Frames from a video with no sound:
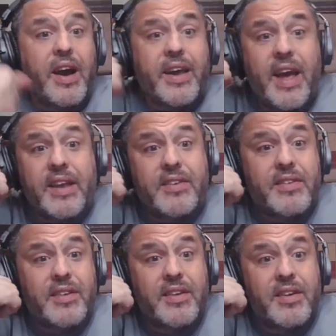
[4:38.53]

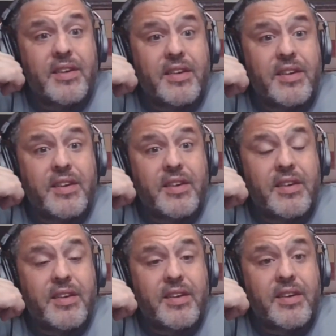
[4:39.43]
against
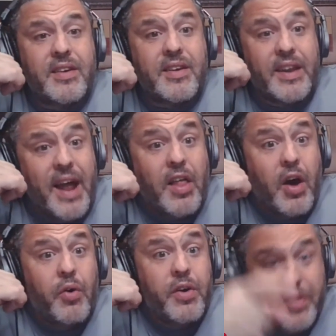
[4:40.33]

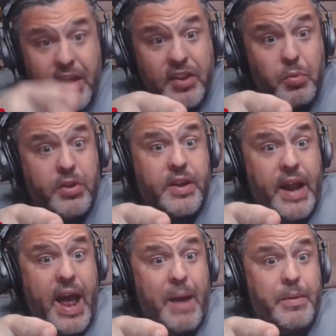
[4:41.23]
Canelo, this is what's
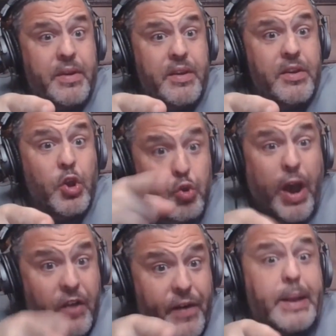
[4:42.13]
going to happen. You
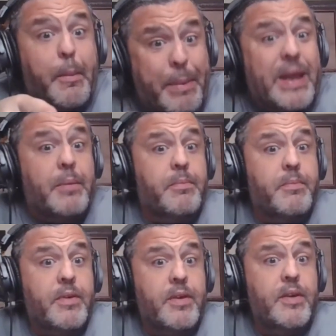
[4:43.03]
got to fight to beat him.
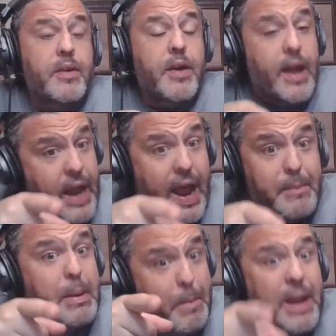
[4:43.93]
And
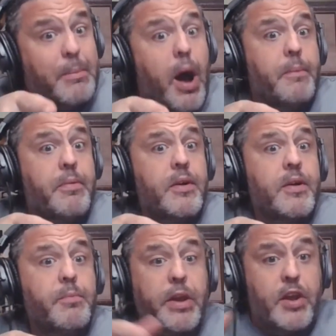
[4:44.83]
I mean beat him up.
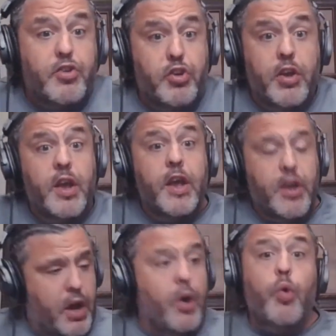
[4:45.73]
Because,
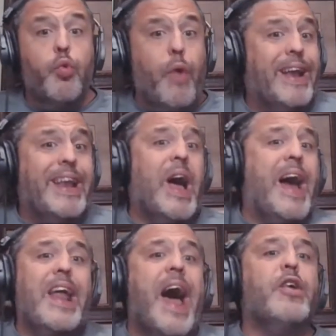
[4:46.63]
you know, right now,
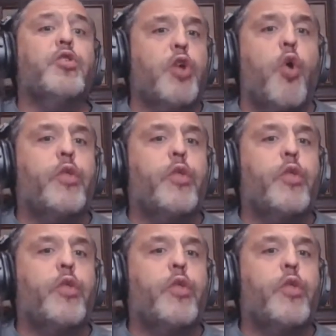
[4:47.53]
I, I don't